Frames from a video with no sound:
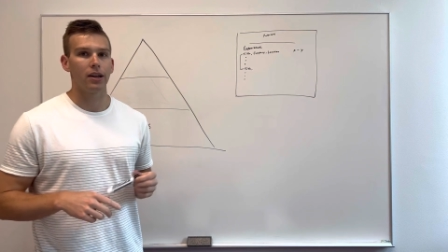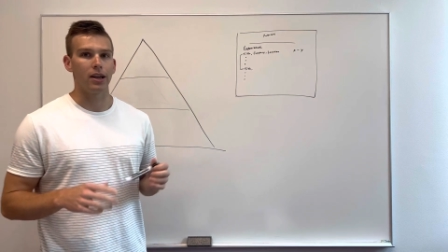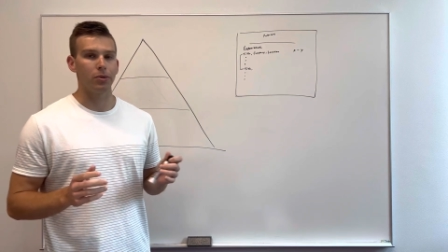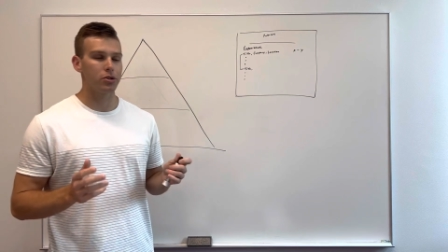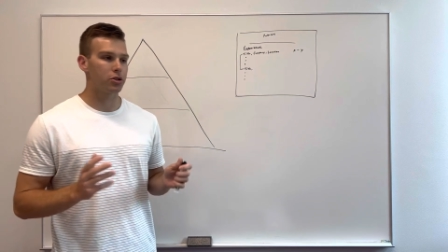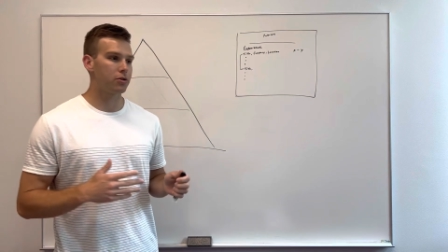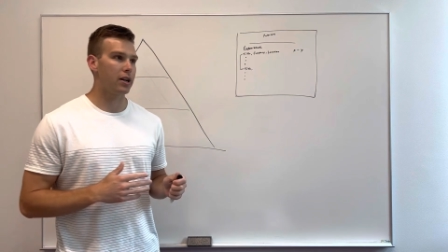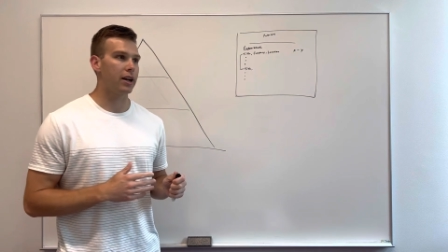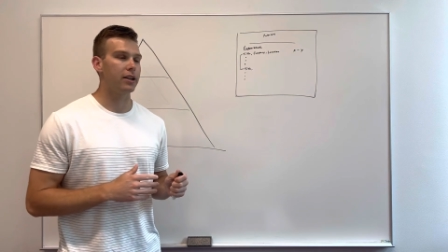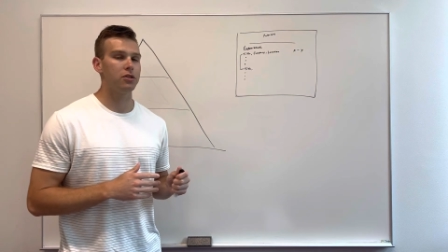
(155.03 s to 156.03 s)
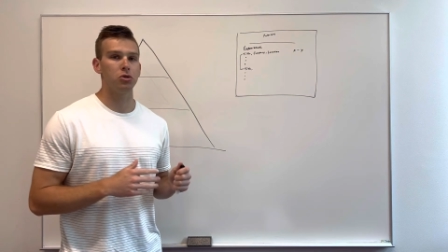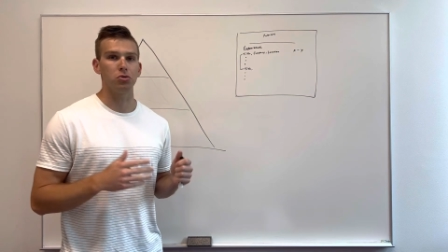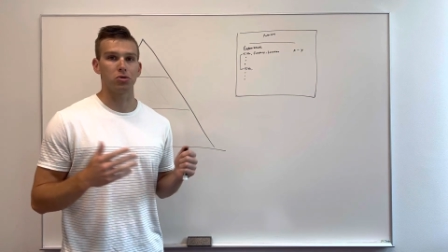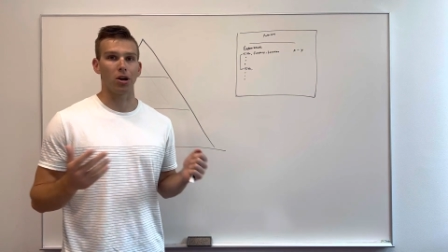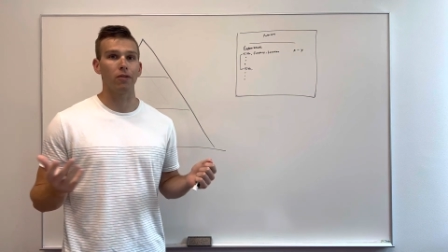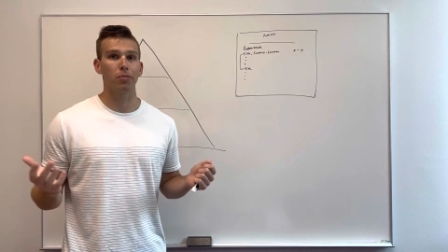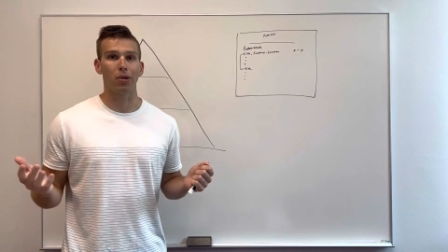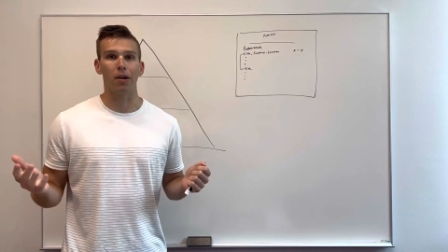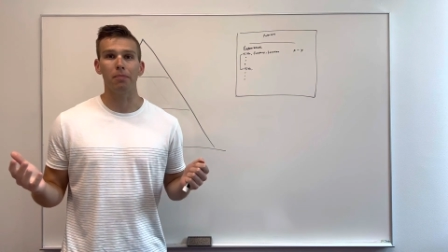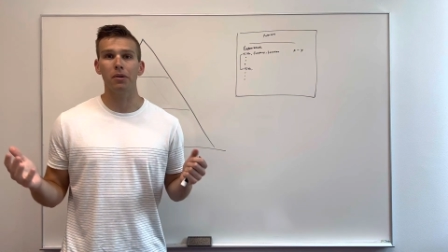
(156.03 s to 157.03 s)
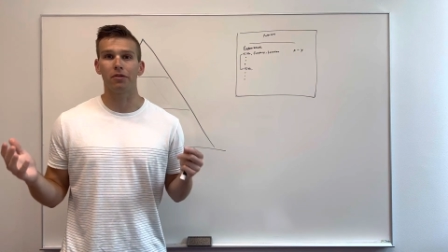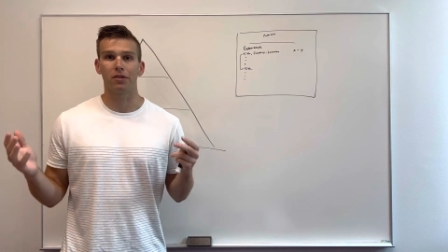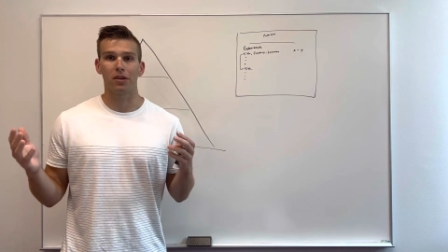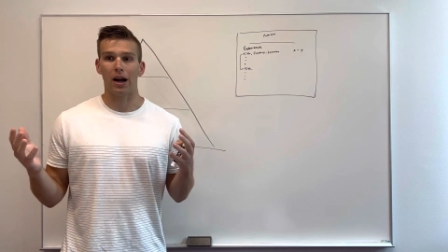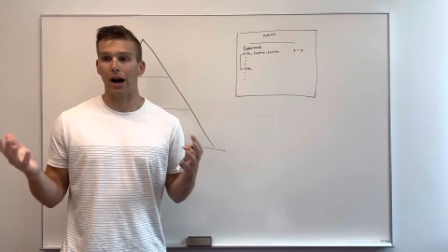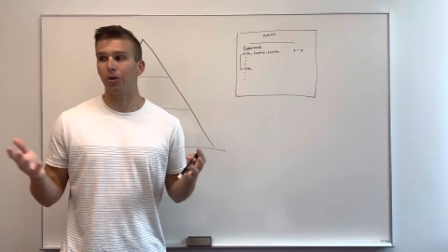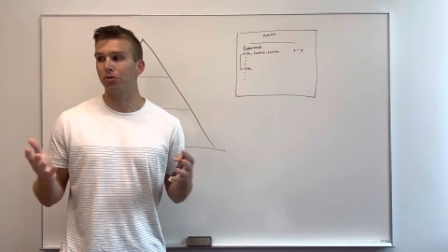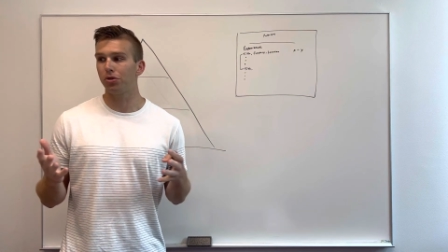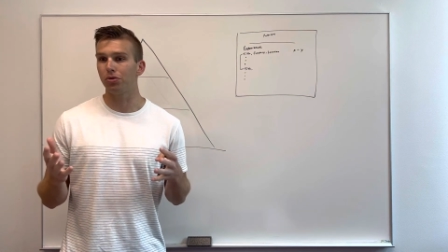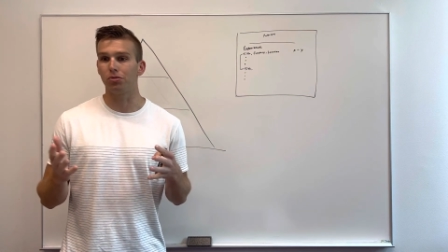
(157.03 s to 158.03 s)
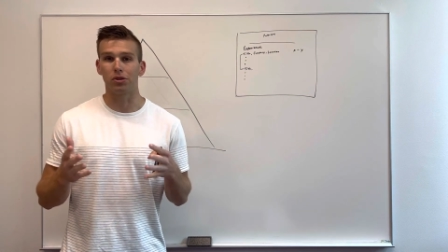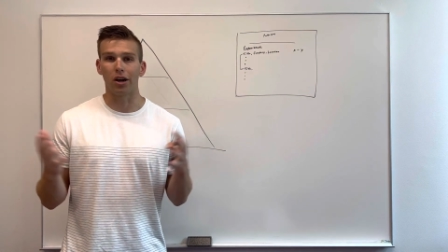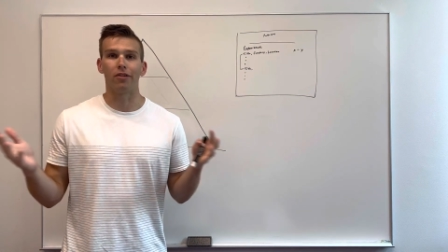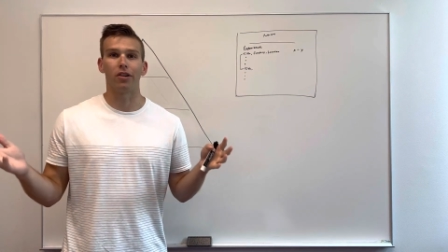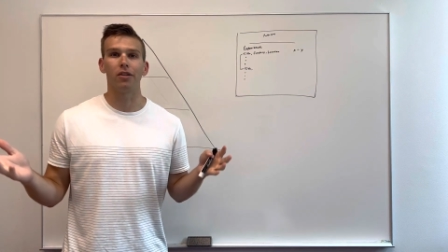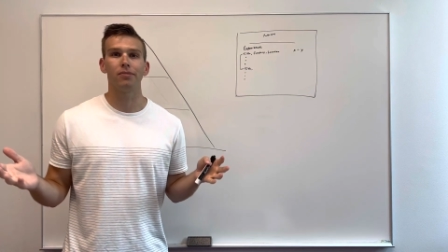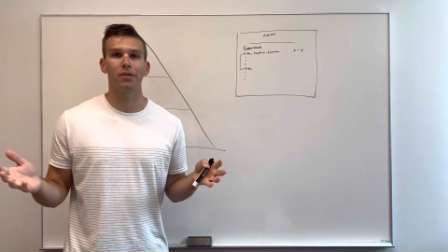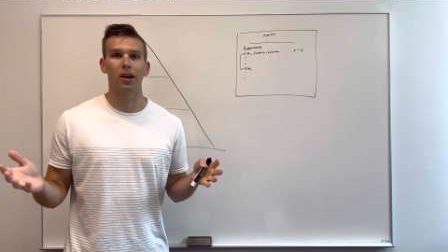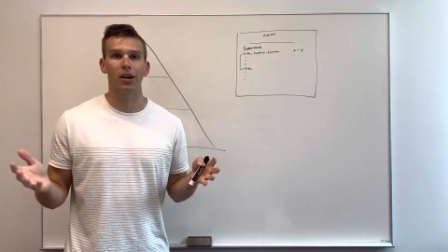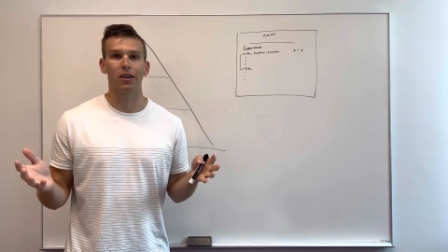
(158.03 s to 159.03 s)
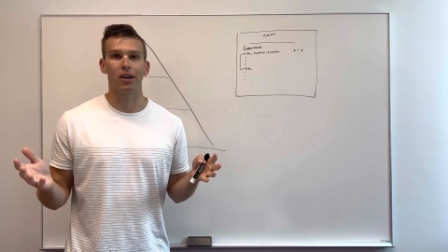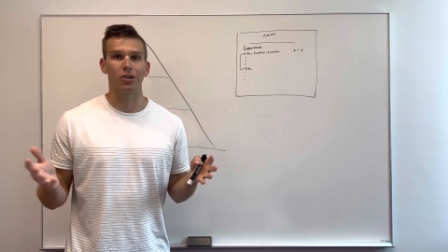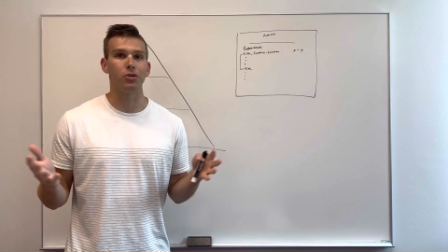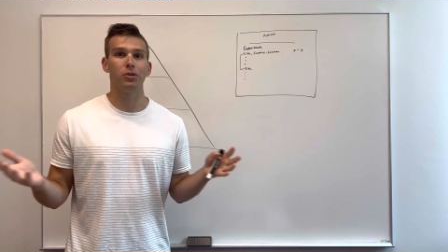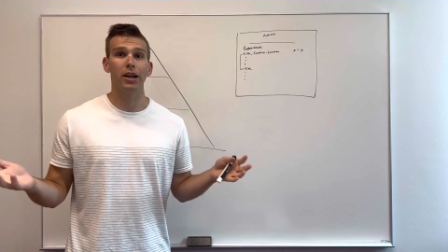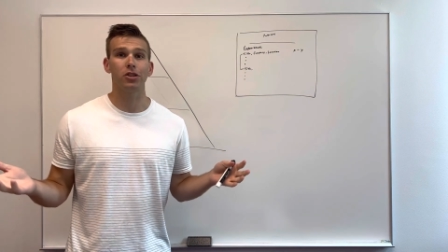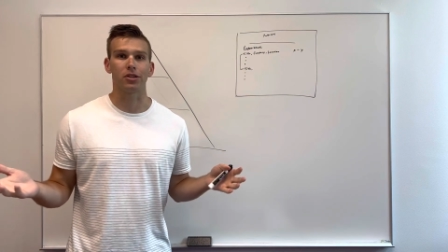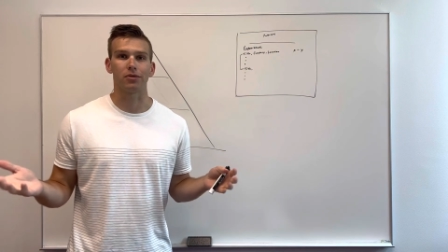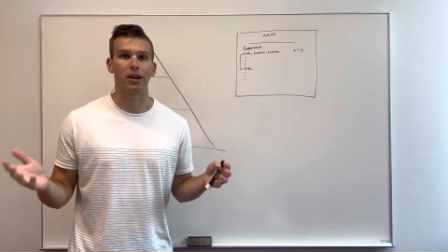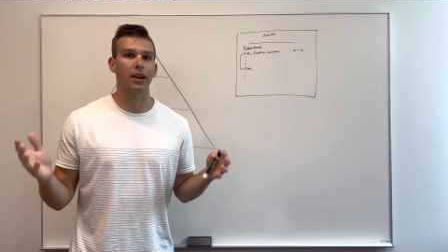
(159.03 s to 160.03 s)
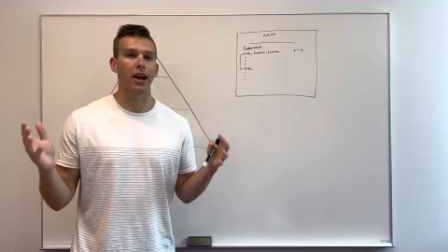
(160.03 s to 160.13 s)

it was created to solve the problem of how to govern a new nation, right?